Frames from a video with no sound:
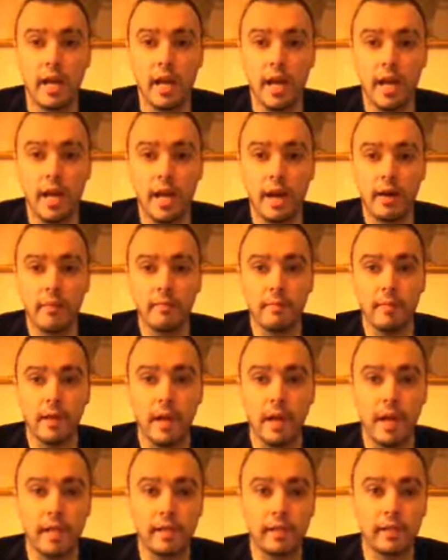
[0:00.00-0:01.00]

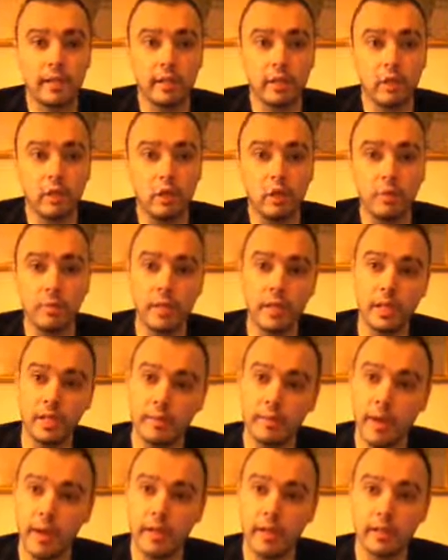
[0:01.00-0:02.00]
And you could be an
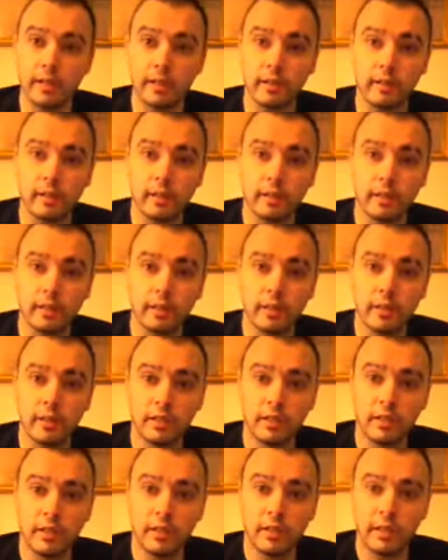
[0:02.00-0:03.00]
American,
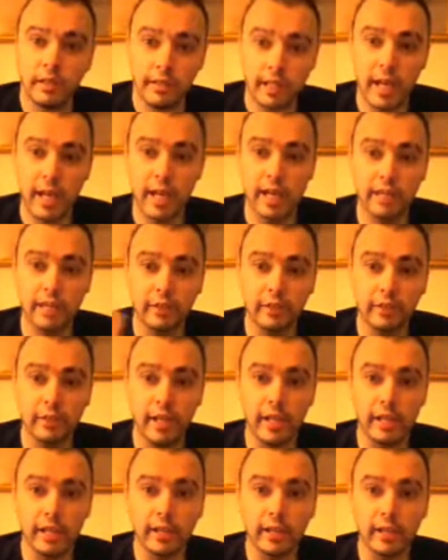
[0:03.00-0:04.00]
yet in your
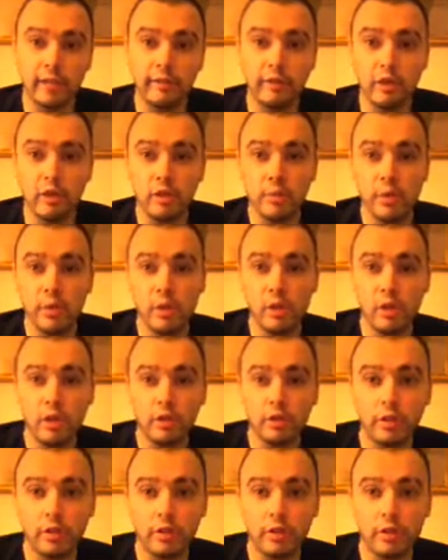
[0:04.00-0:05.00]
next life you could be
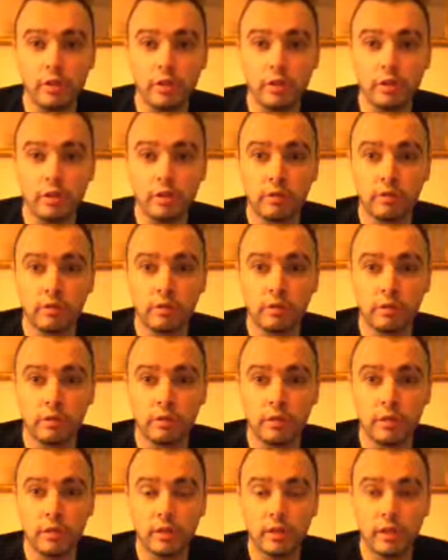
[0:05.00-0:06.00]
Scottish.
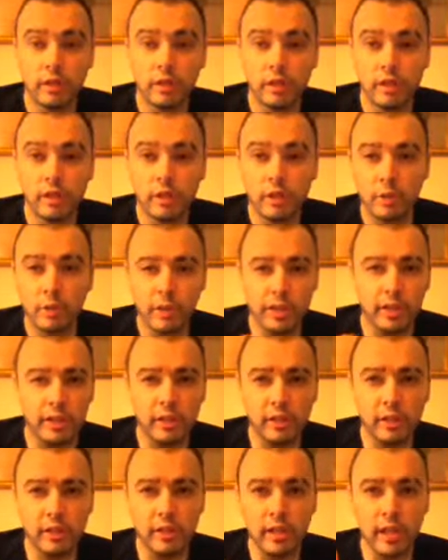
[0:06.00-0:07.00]
So it
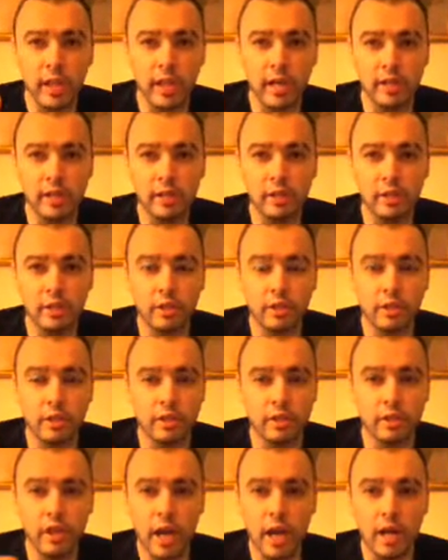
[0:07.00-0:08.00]
doesn't actually. So you're
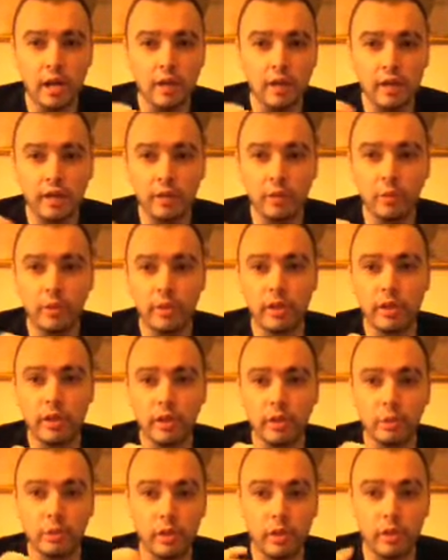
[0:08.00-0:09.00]
not actually where
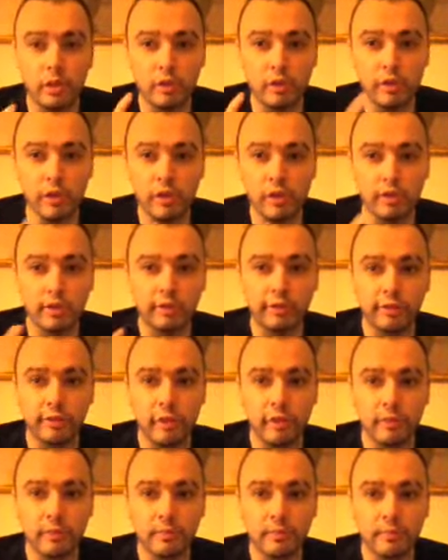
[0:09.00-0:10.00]
you think you're
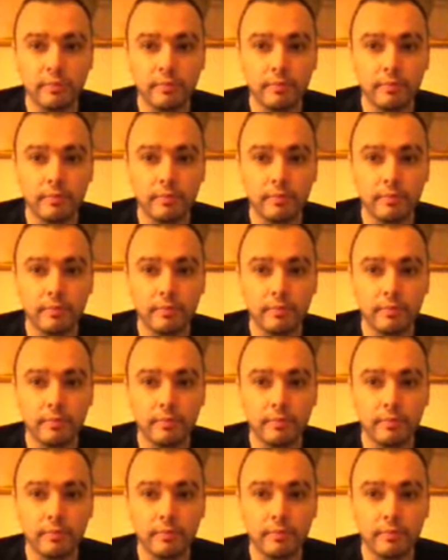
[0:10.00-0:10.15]
from.